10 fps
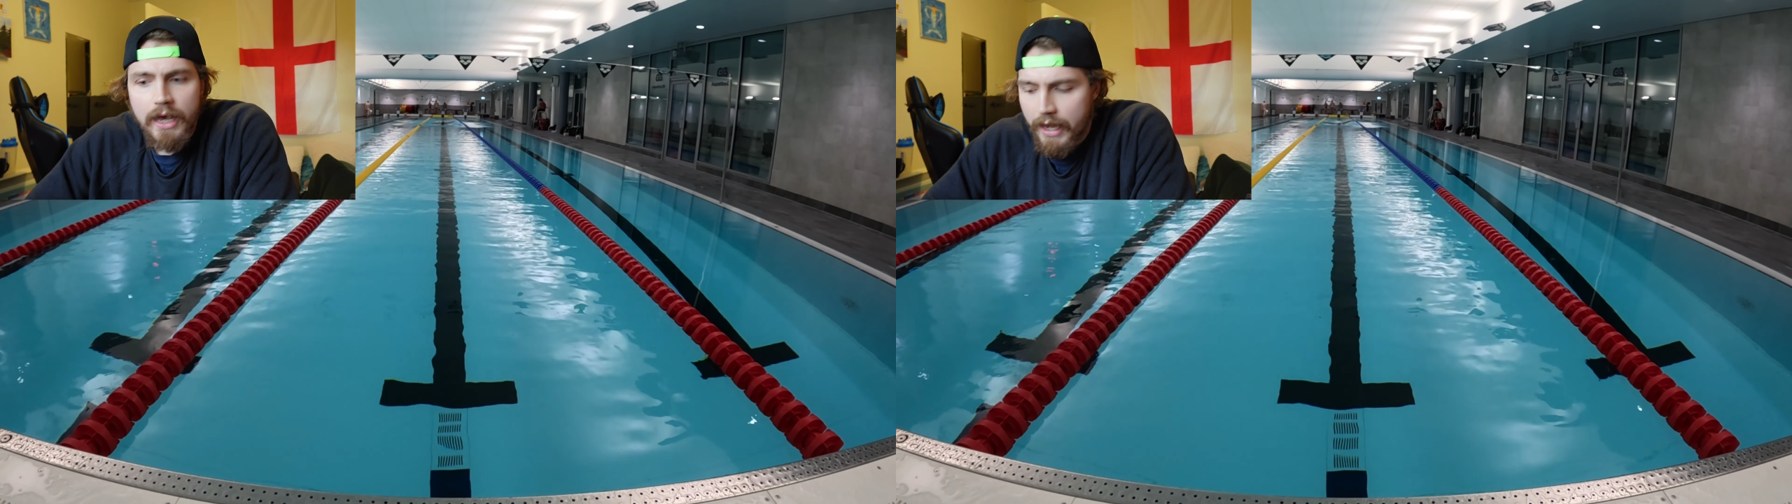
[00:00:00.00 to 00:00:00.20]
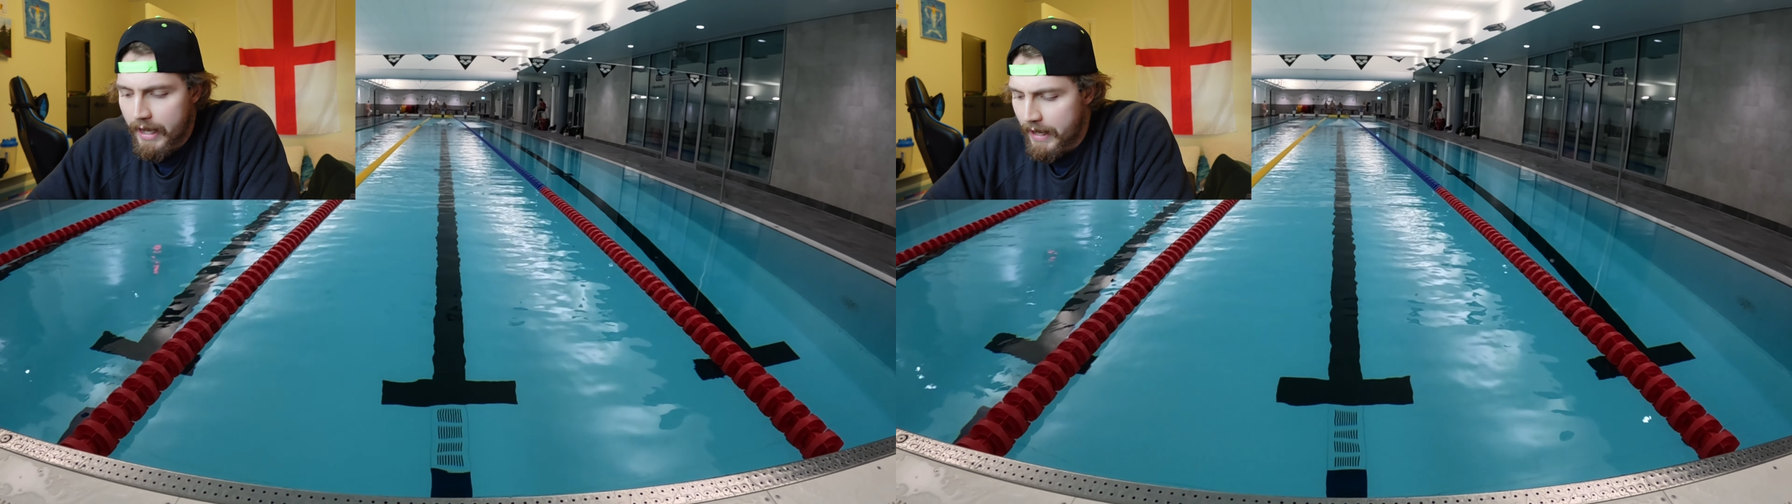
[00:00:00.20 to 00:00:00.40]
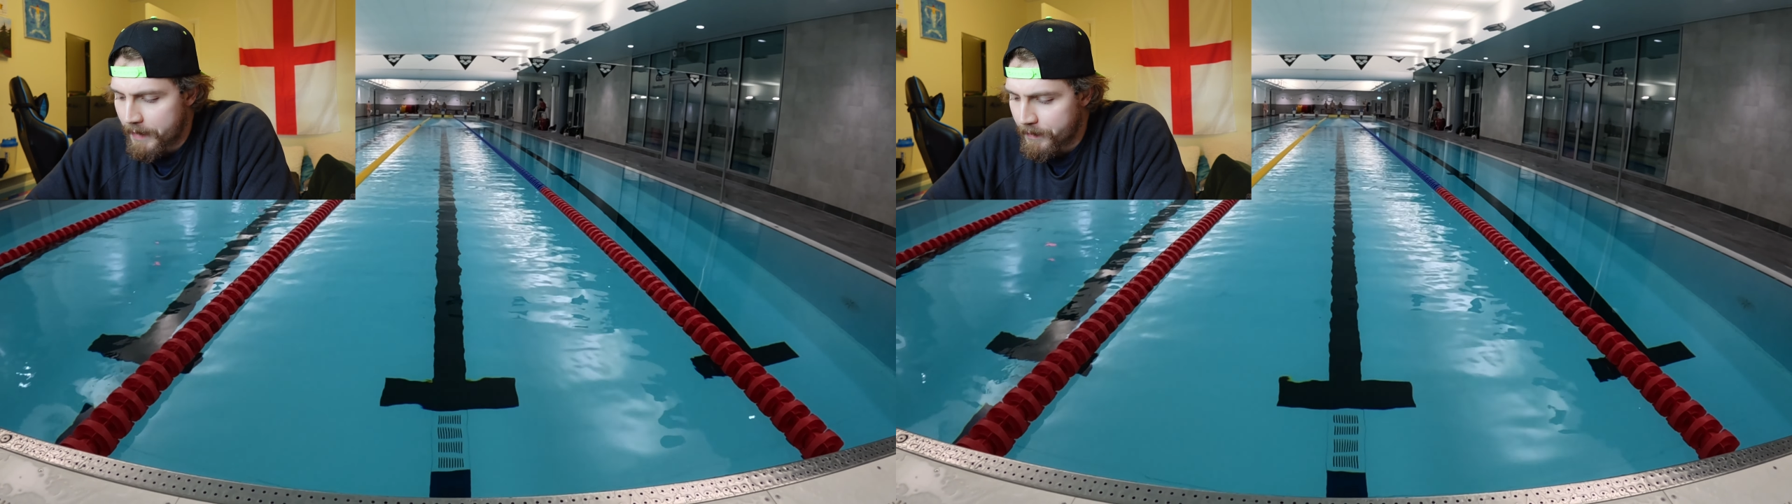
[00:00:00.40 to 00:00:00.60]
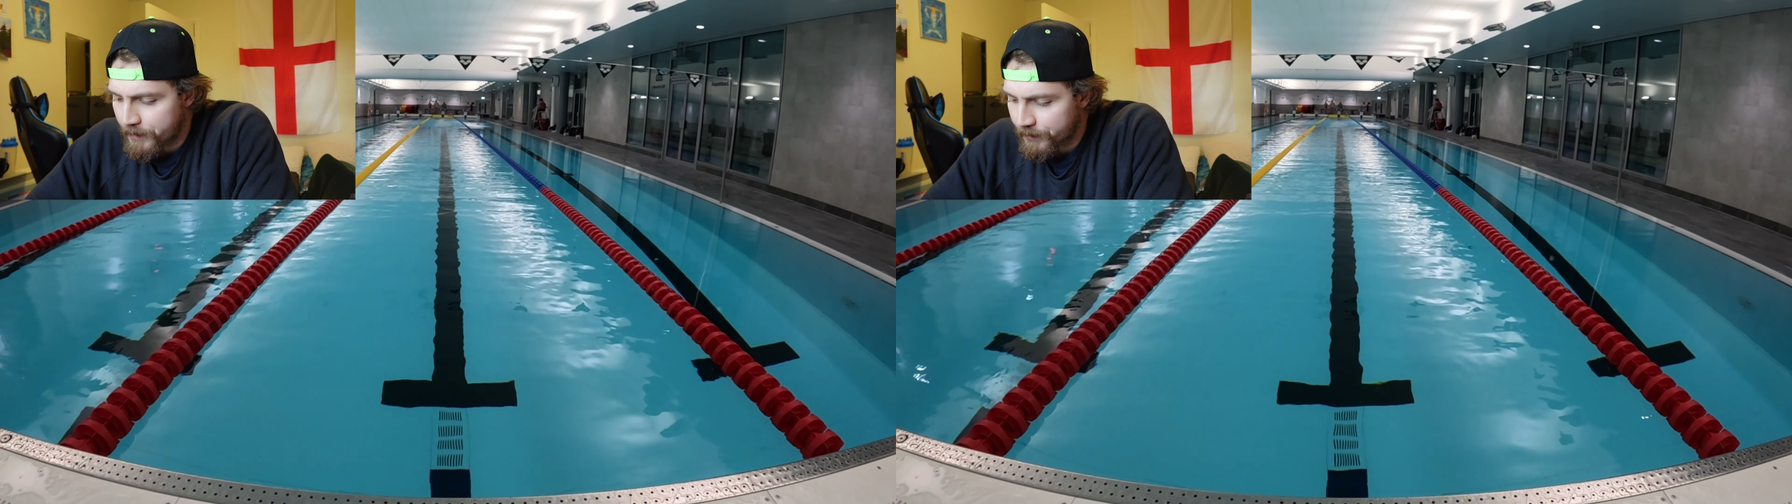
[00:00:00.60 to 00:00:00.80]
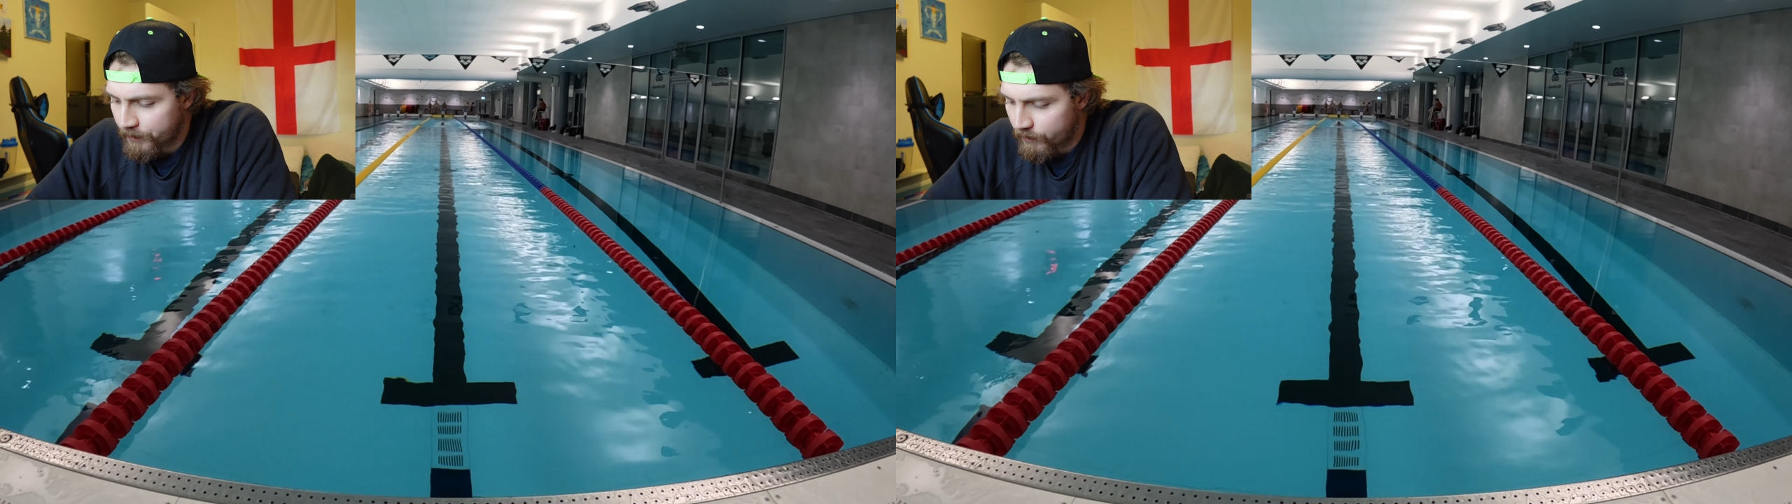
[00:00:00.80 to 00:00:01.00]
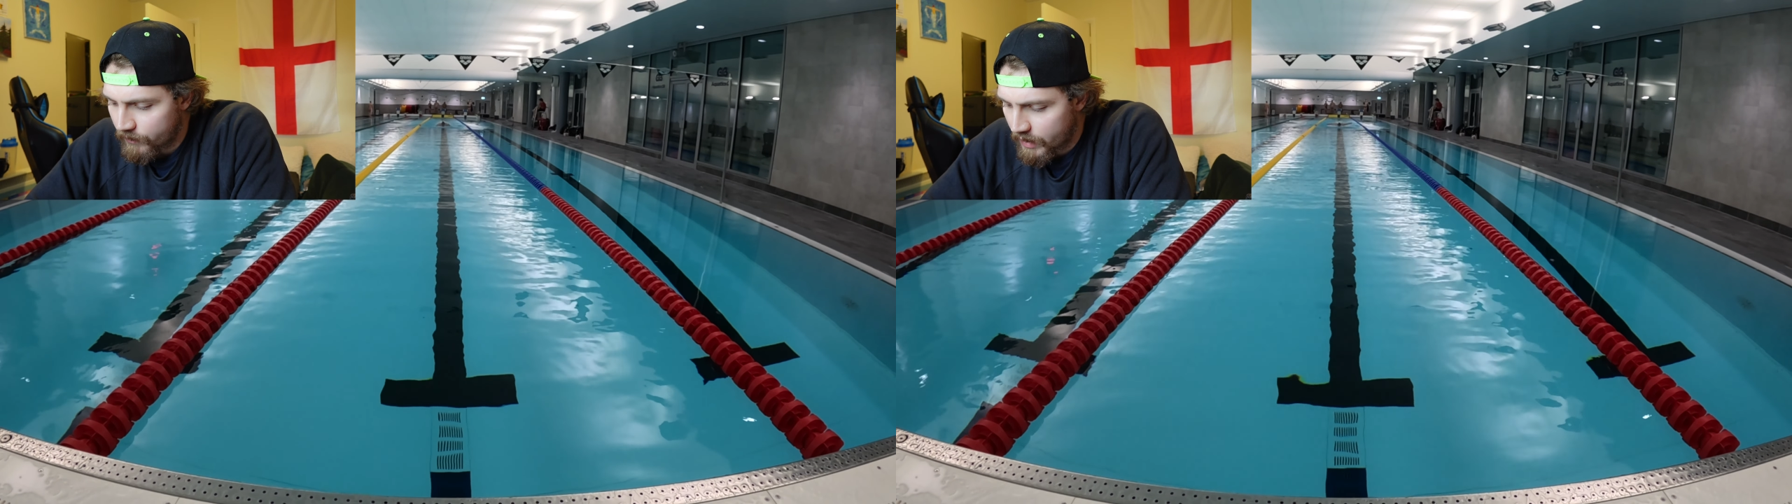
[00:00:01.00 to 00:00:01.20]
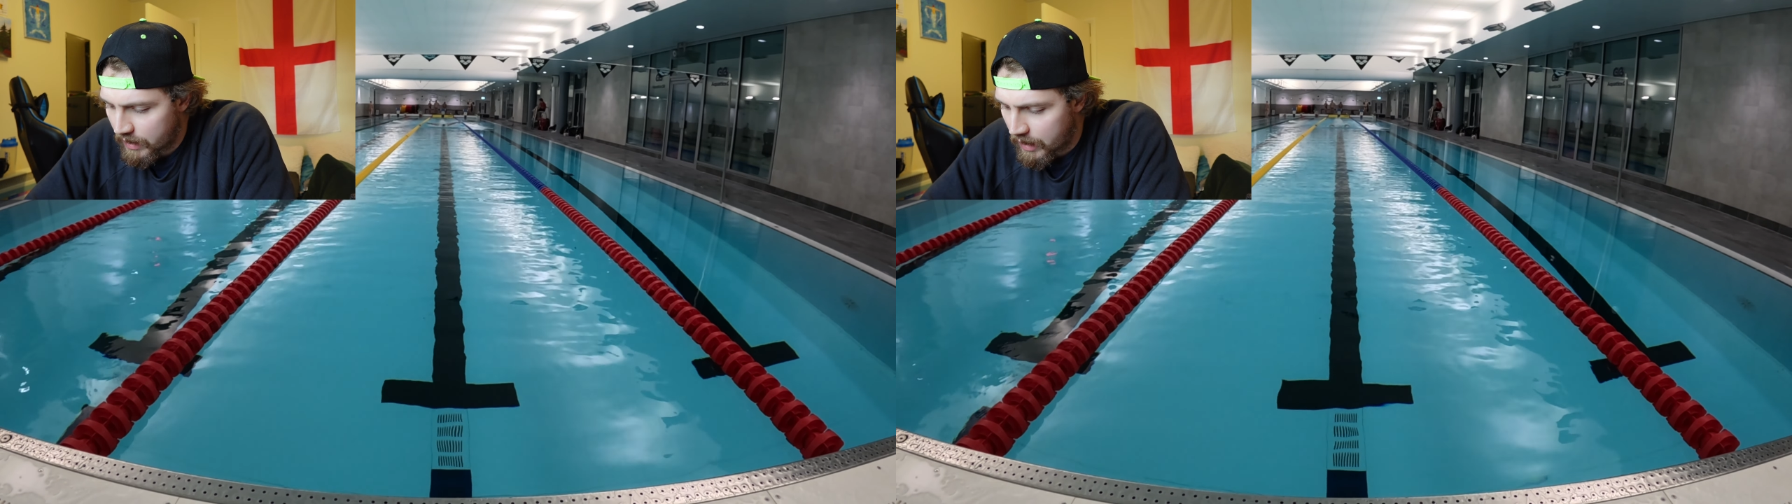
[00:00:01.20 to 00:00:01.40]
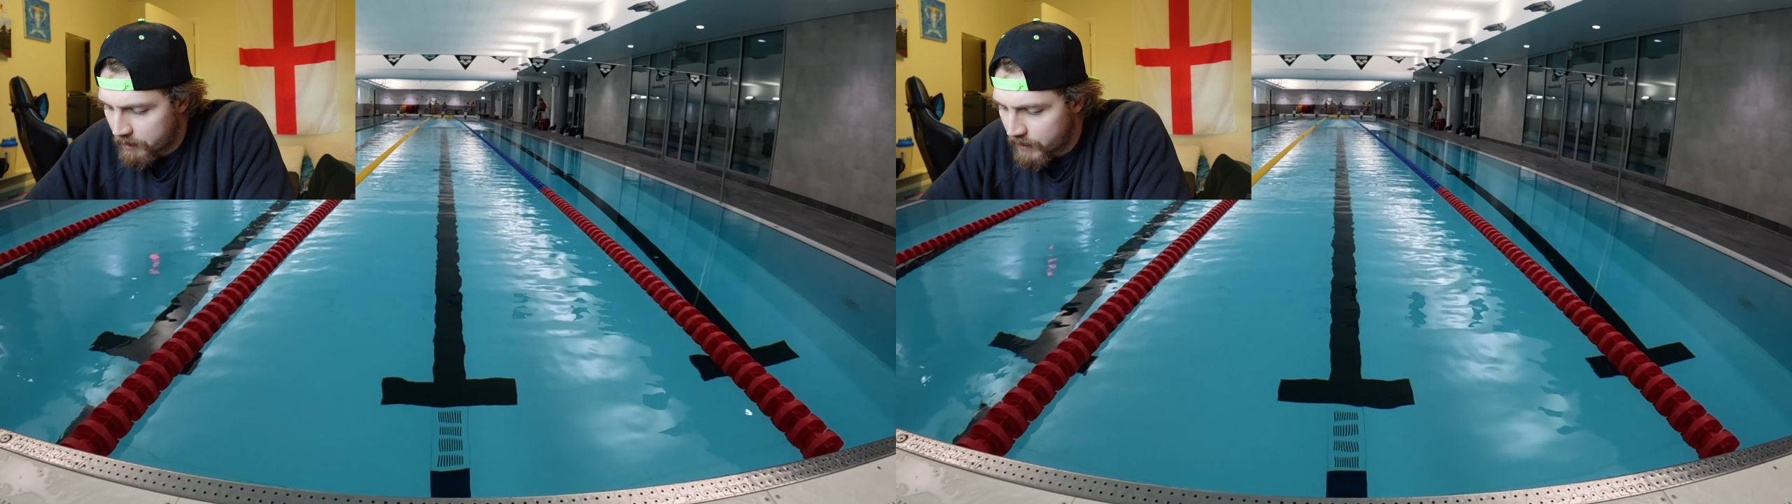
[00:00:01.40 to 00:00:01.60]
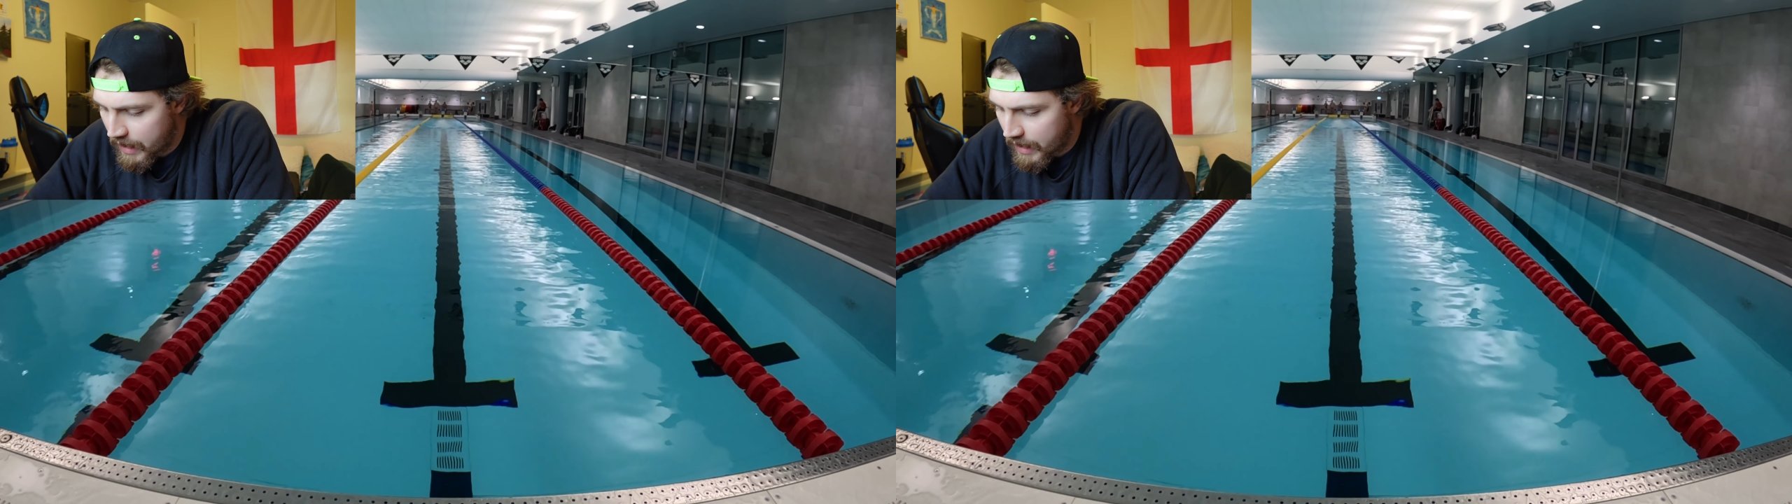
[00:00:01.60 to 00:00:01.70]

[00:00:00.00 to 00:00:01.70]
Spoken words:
I'm